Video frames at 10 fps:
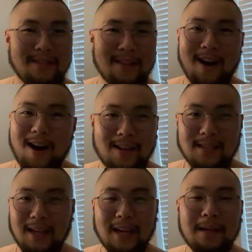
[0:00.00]
to the Hawks
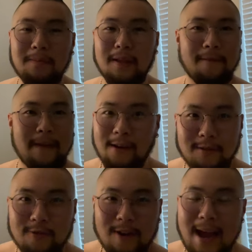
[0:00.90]
game to the
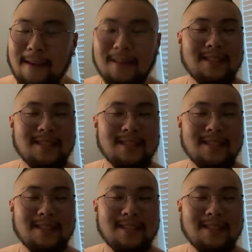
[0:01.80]
Falcons draft.